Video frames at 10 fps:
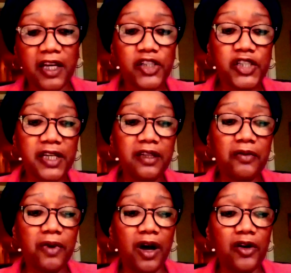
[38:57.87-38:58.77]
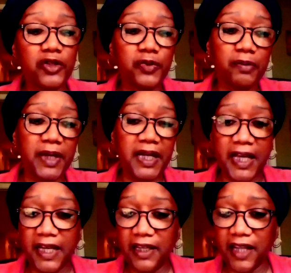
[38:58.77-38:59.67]
Sheila Rose will be
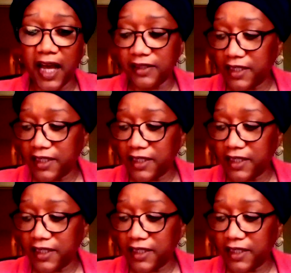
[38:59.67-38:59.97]
leading that